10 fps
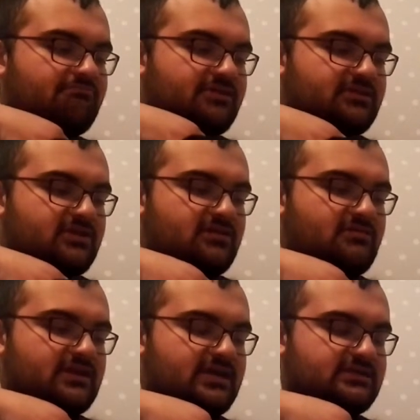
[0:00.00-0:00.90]
But you
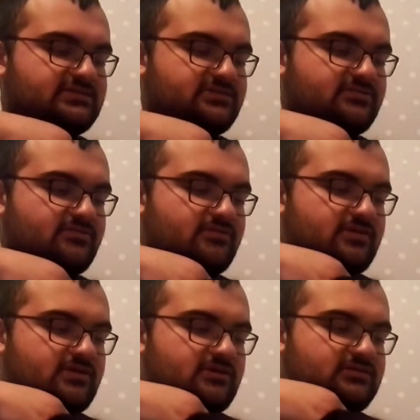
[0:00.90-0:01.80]
know, and I do.
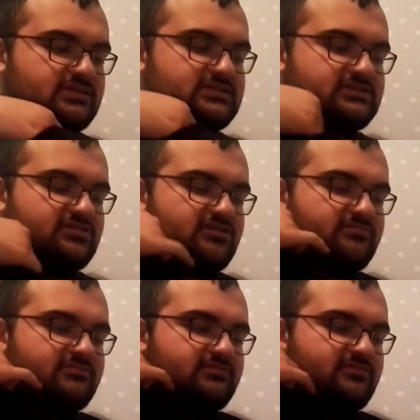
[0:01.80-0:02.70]
This is
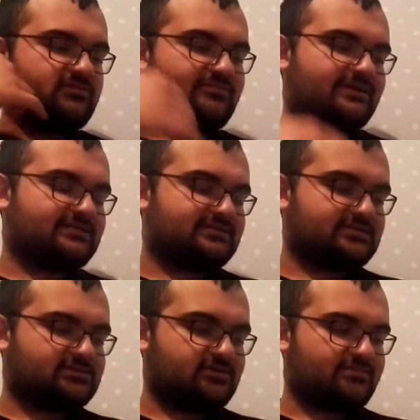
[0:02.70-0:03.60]
no, oh man.
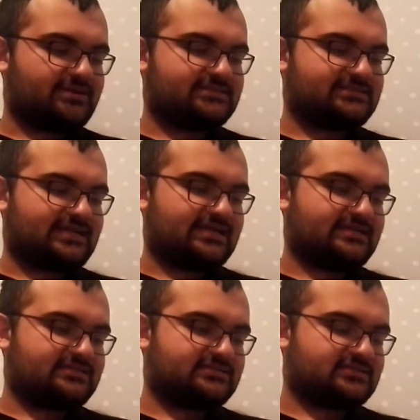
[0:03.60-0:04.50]
This no man's
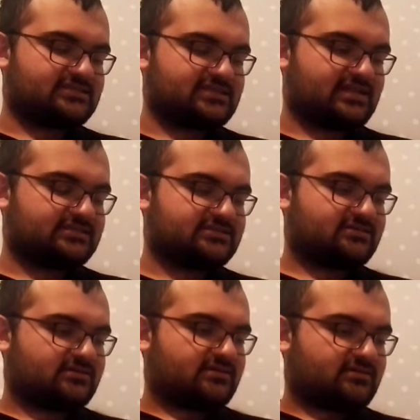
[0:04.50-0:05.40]
land is just that.
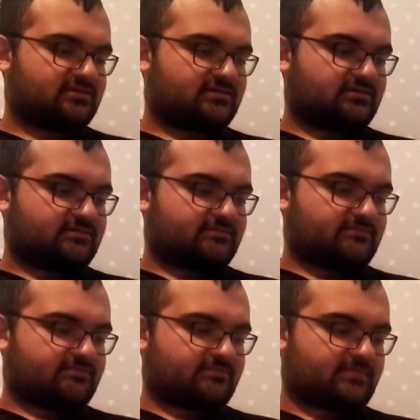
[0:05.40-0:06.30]

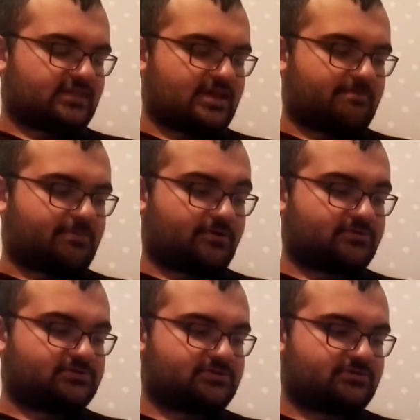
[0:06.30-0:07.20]
It
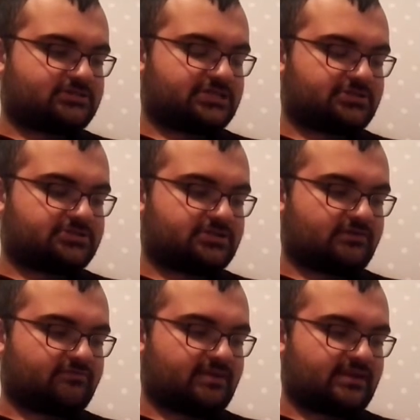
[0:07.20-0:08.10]
borrows no territory
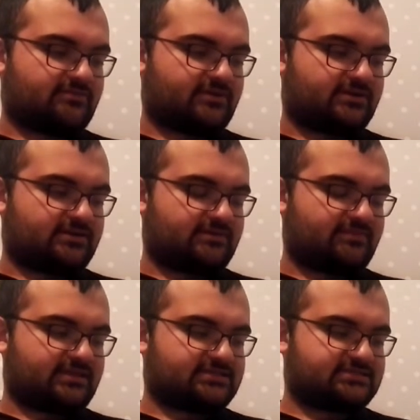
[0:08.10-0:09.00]
from anyone, and
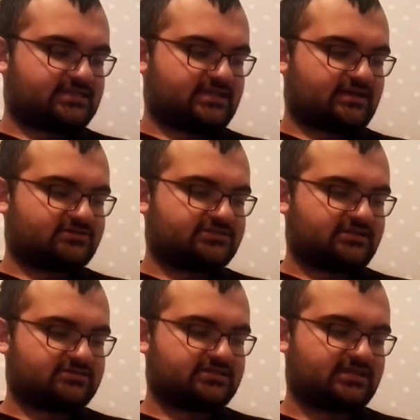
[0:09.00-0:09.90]
we can seek our
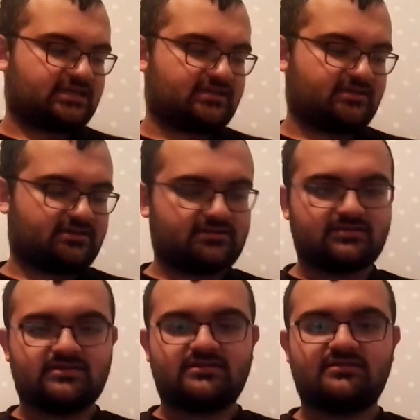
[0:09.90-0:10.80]
shelter here
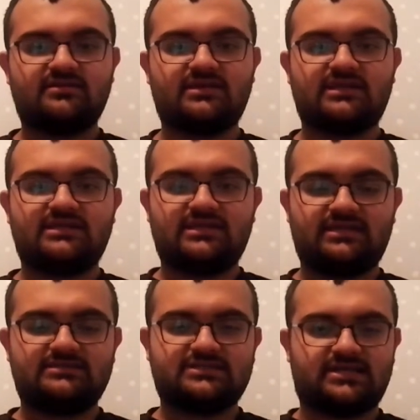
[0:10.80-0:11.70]

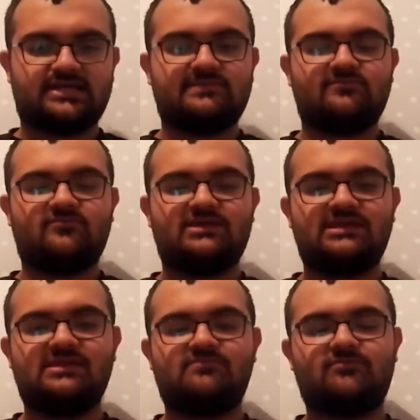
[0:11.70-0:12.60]
any time
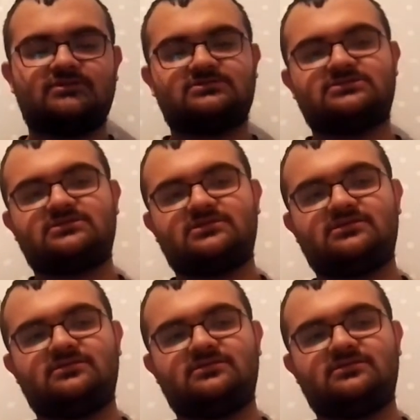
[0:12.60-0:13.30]
we want.